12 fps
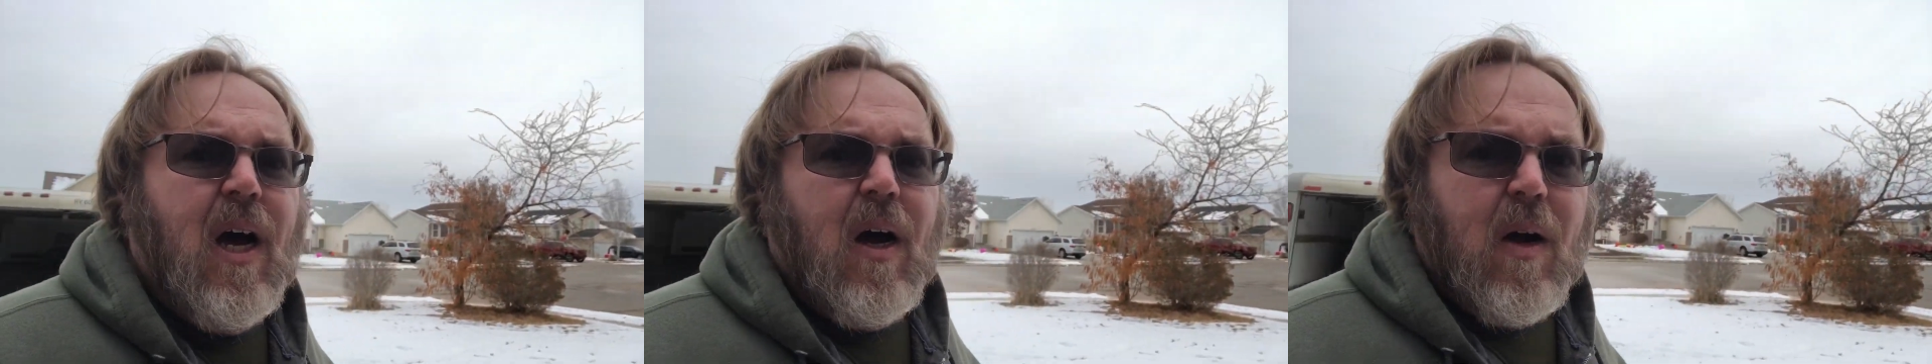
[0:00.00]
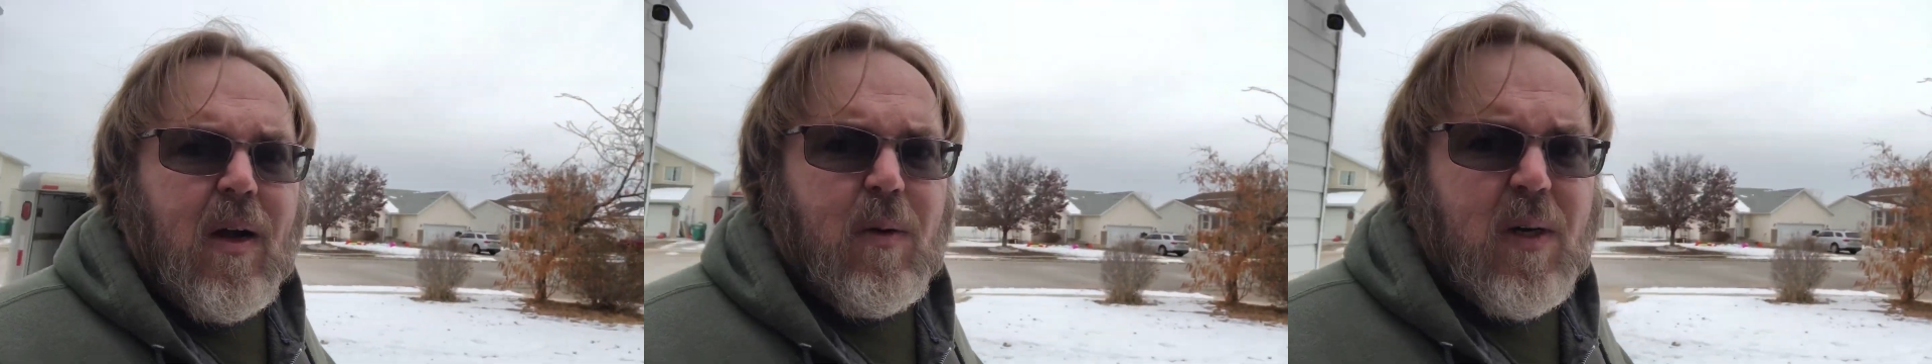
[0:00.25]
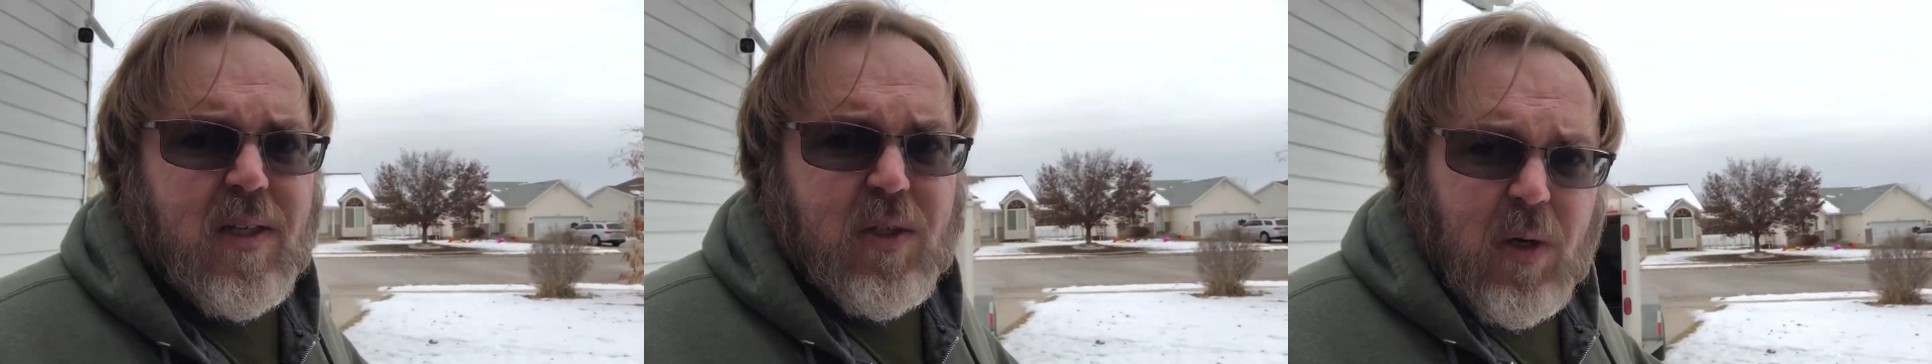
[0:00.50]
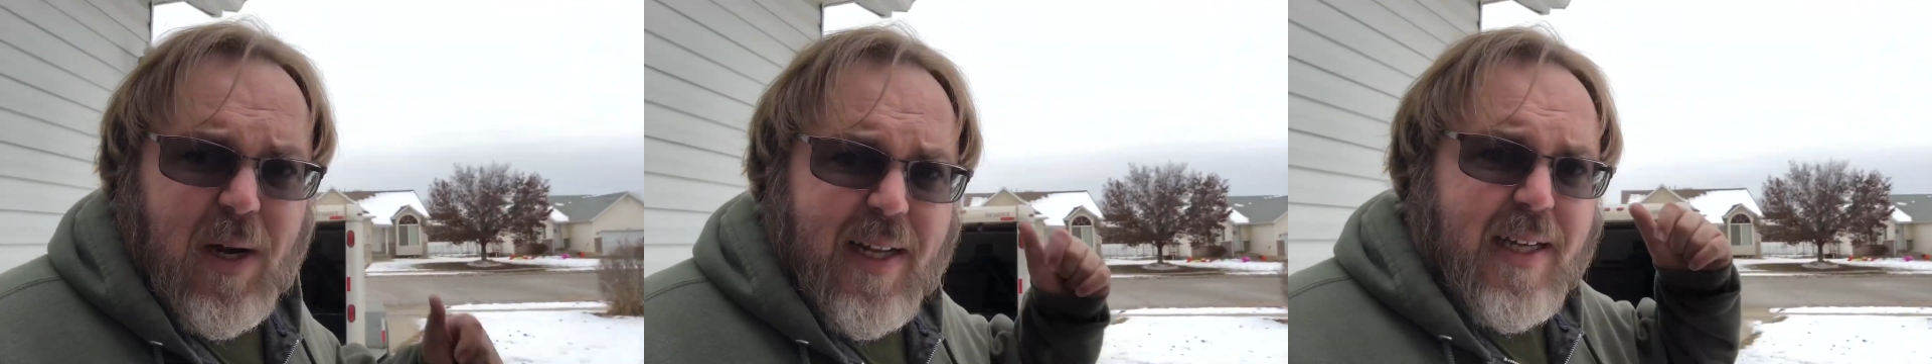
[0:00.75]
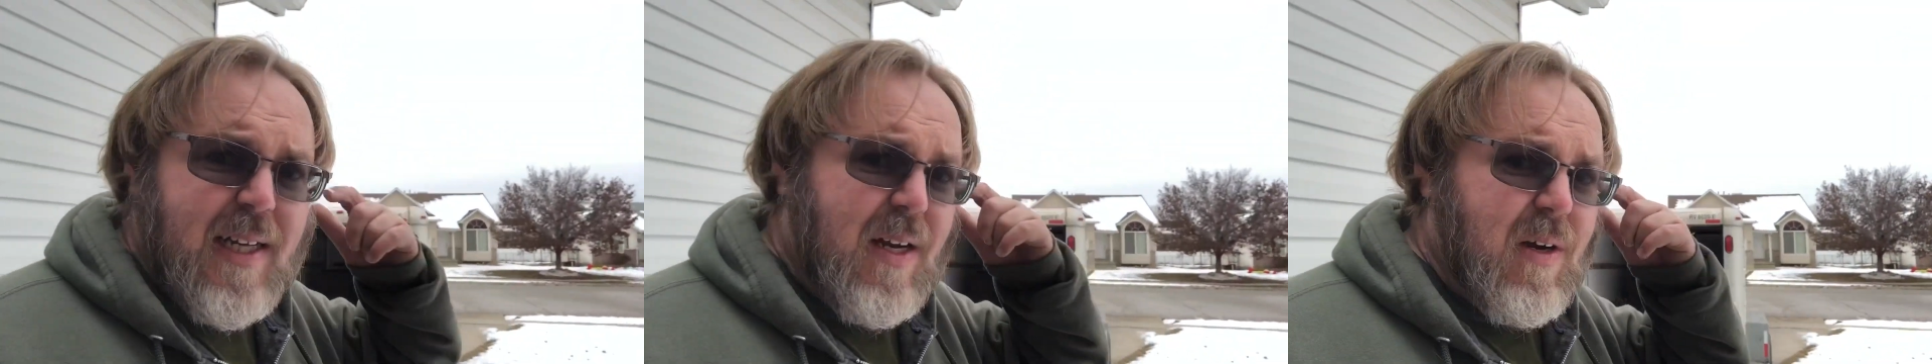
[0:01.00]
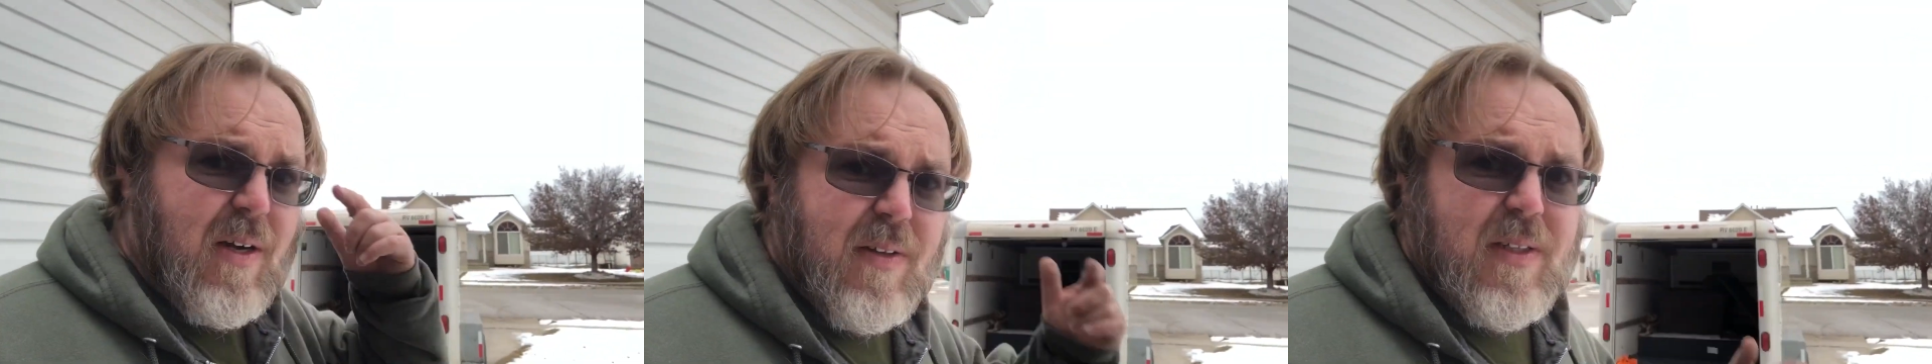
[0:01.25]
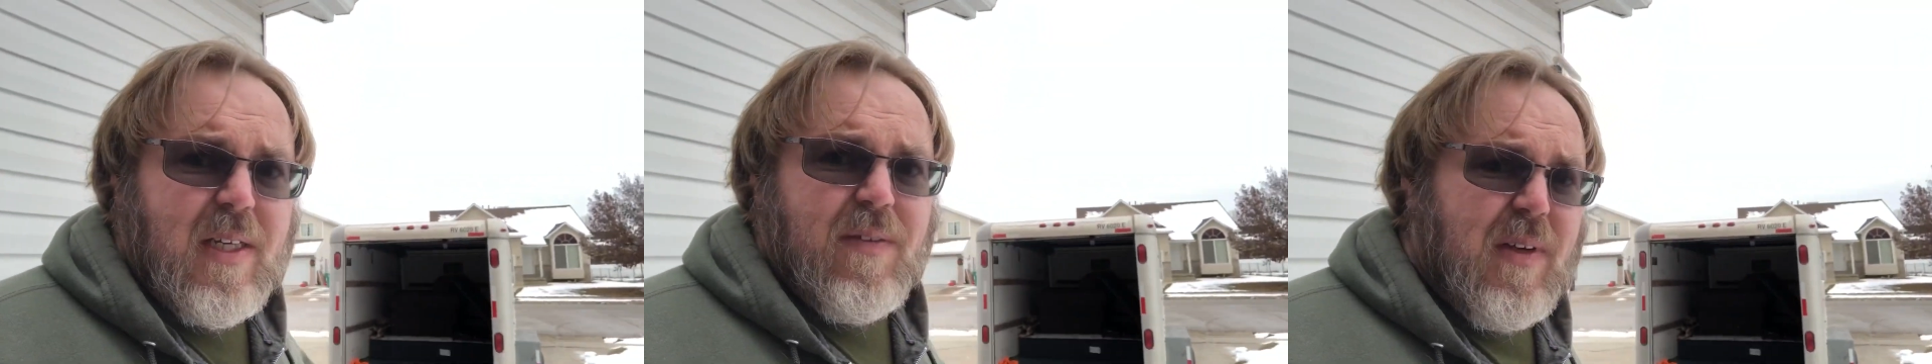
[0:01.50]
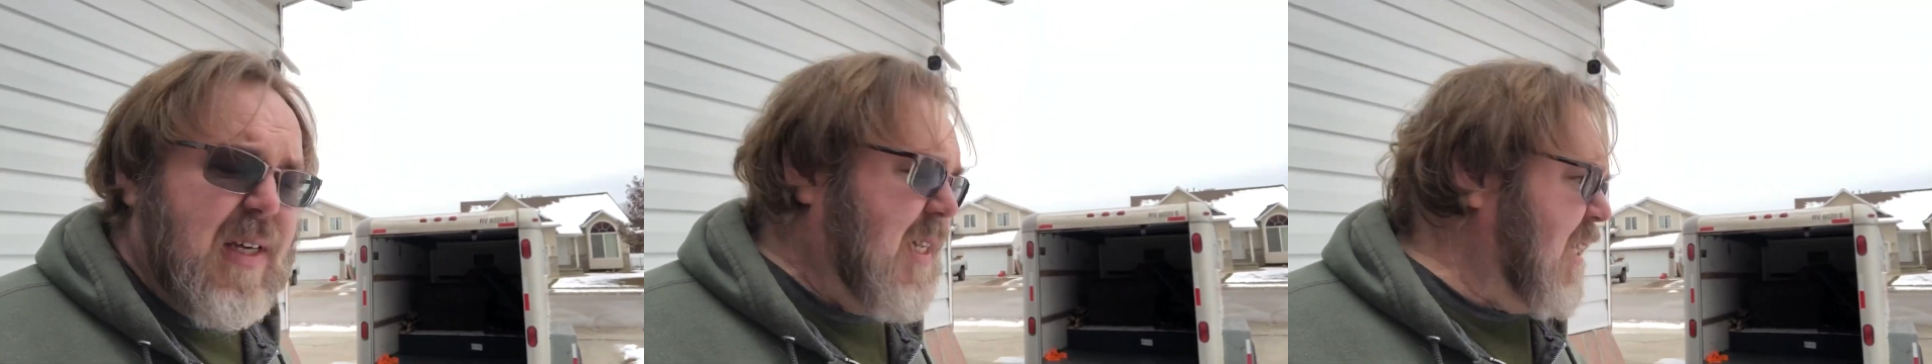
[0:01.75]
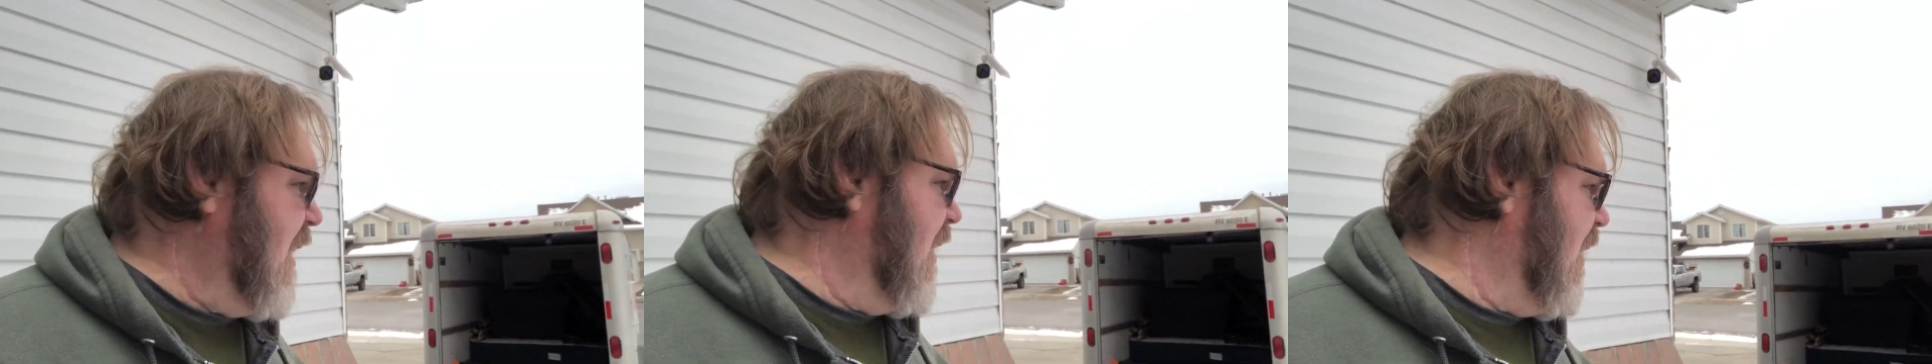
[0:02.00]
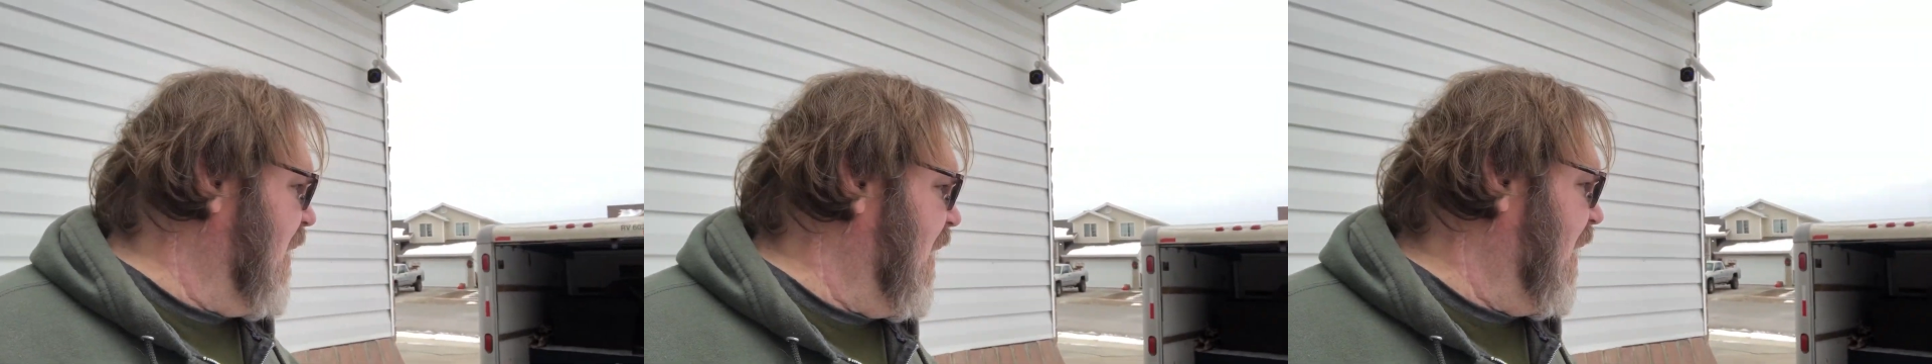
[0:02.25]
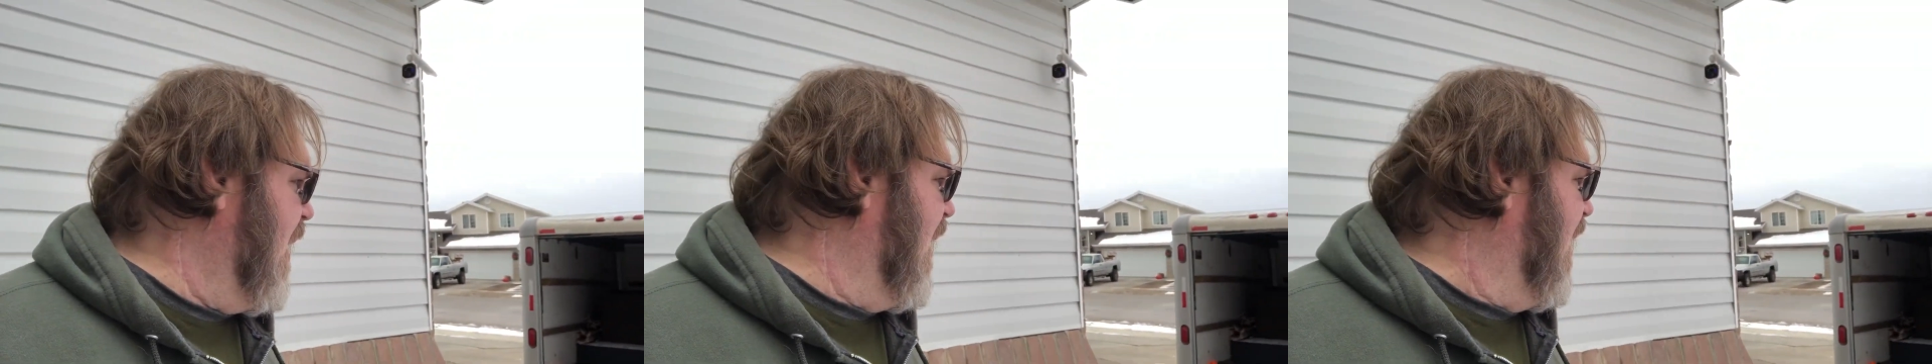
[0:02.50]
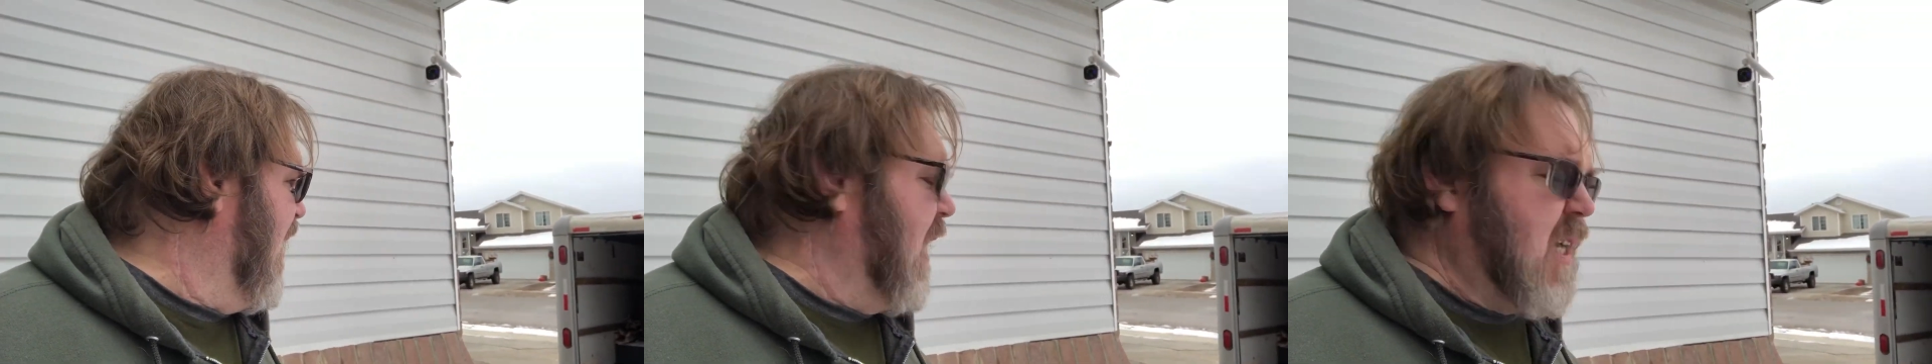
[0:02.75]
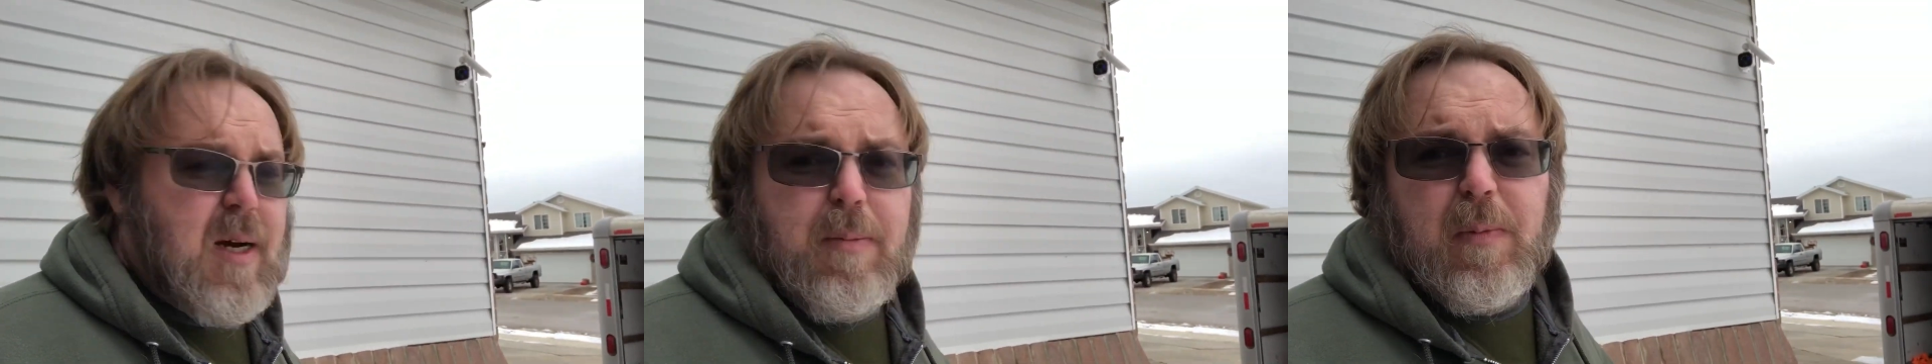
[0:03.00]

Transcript: All right, we're gonna try to get our other TV in here, a couple